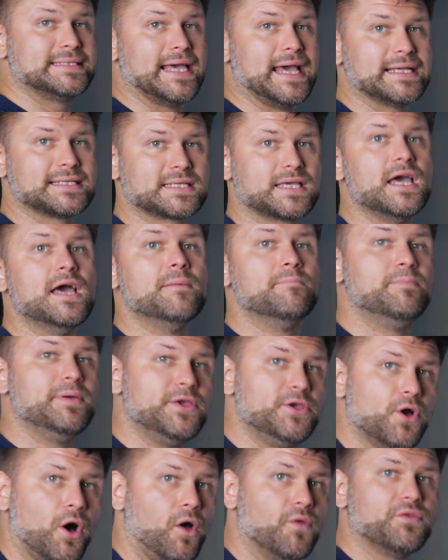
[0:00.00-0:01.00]
desk
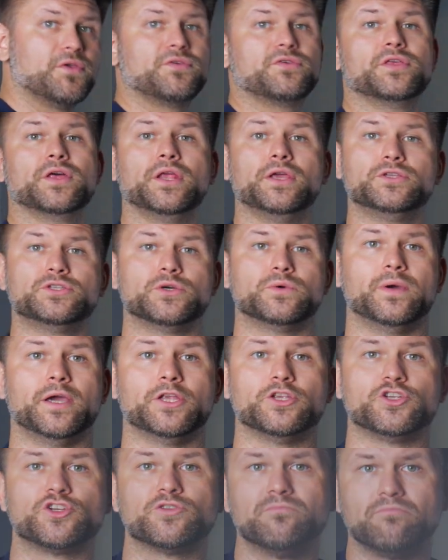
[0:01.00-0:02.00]
beyond a 32-inch